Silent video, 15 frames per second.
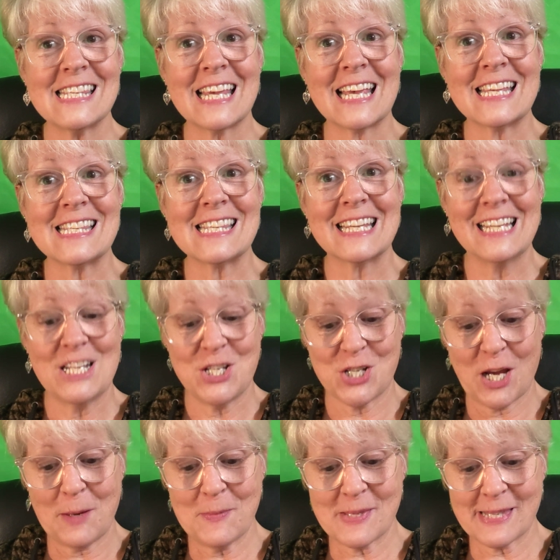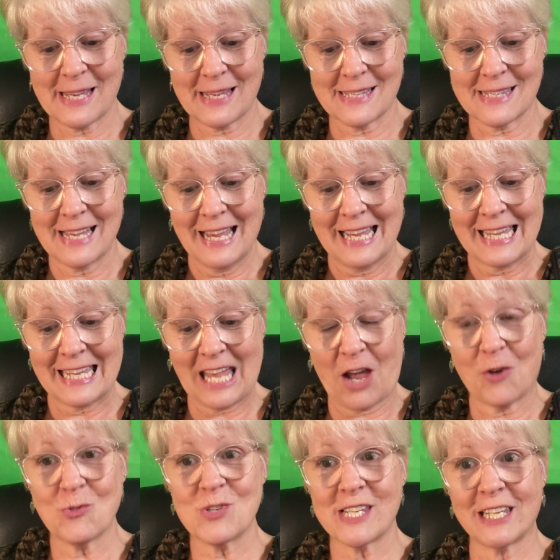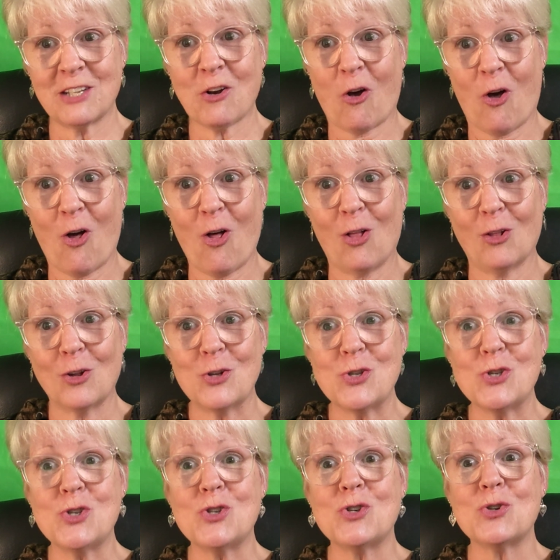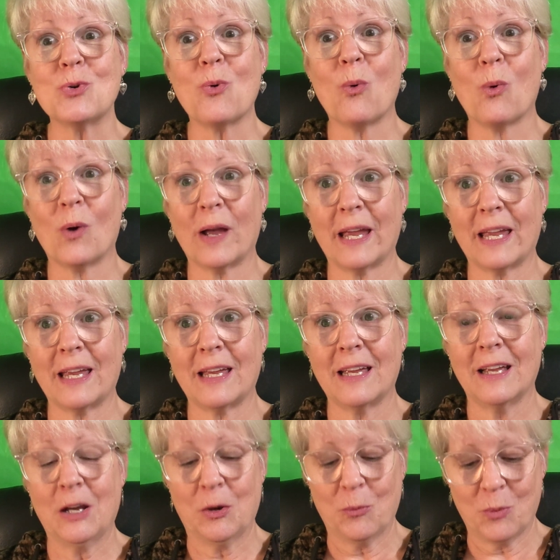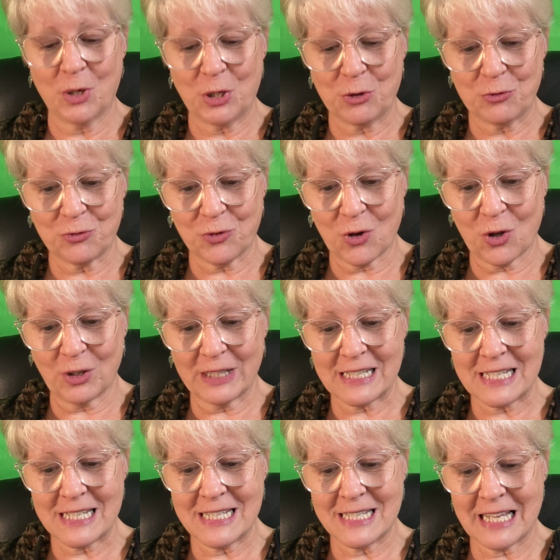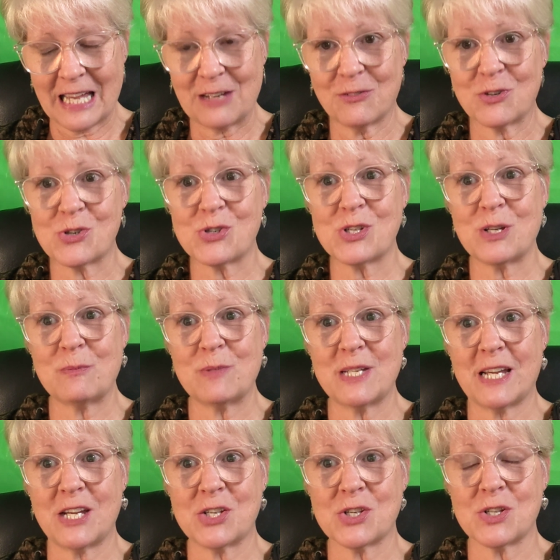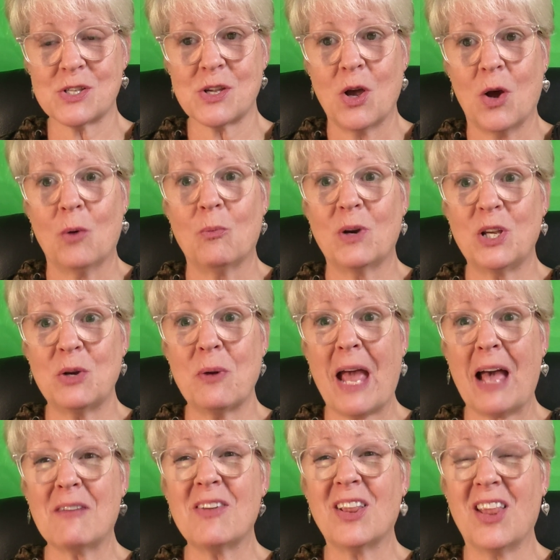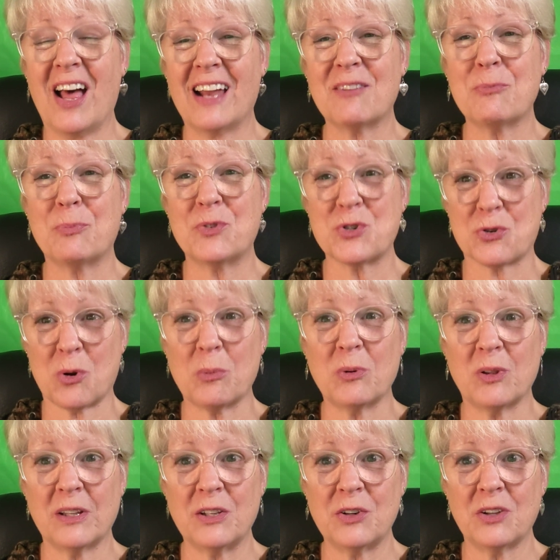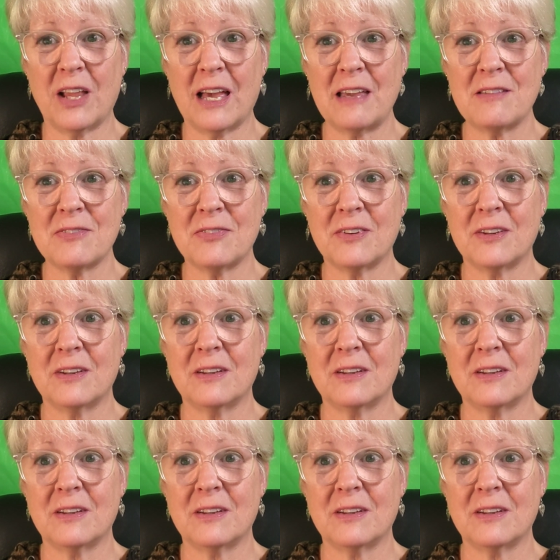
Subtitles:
says, James says, count it all joy when you fall into diverse temptations. When you have a lot of trouble in your life,